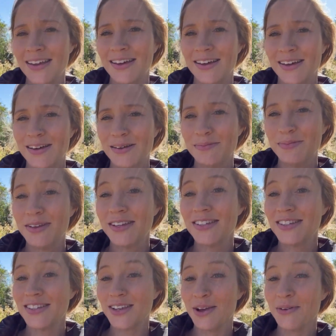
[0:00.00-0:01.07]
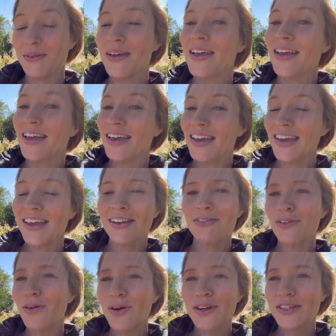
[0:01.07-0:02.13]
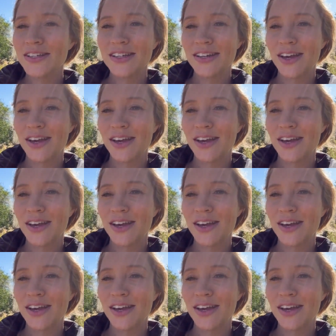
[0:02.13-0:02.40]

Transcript: And of course,